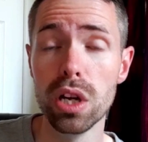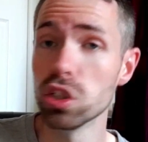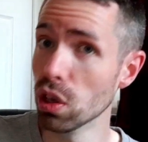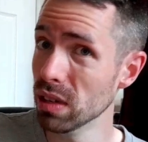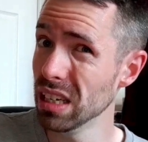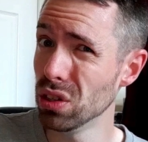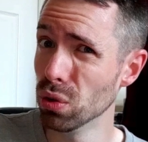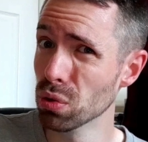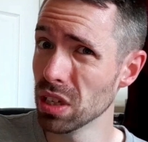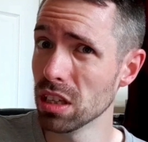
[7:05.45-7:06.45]
So
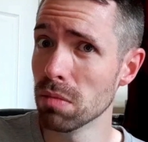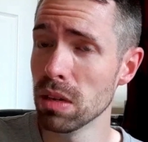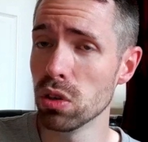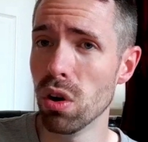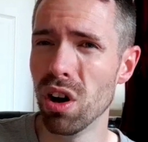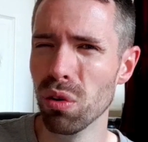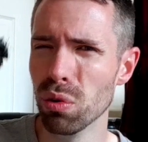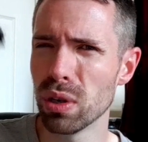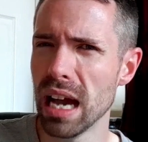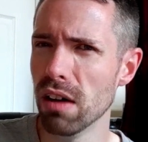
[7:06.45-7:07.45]
Lidl's in the middle aisle,
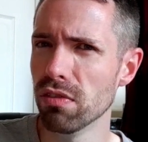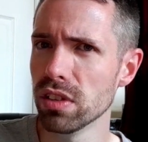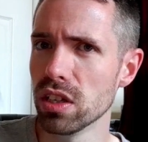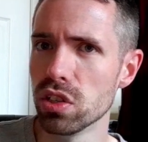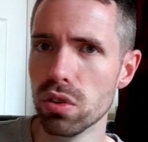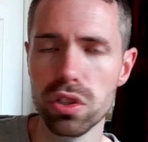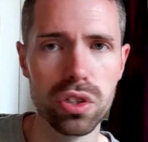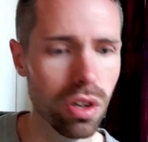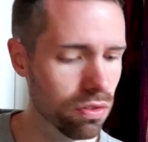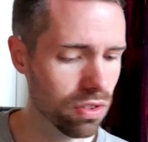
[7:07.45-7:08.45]
look out for this sort of
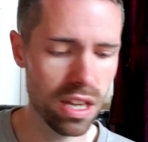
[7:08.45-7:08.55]
stuff